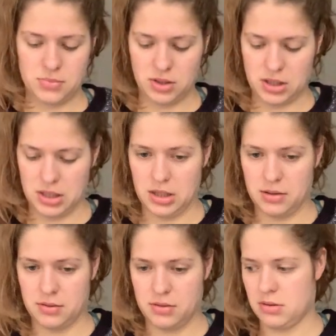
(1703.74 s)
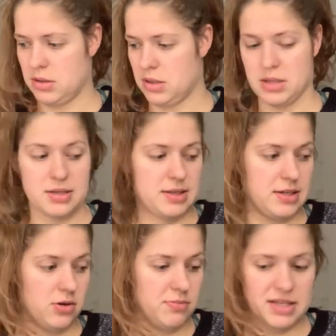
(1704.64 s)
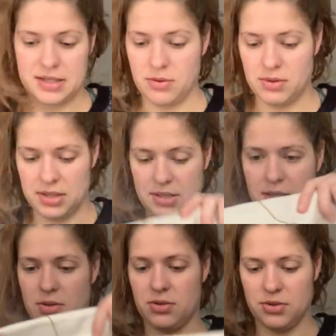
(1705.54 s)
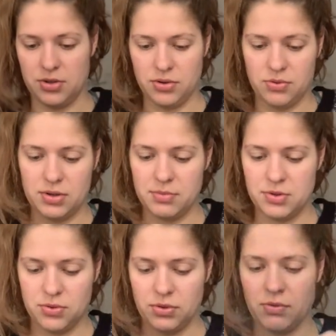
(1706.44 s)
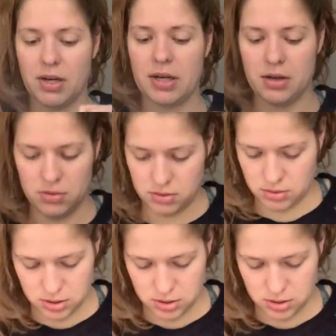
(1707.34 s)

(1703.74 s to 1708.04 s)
Okay, still messing with this needle. Don't know what I'm doing right now.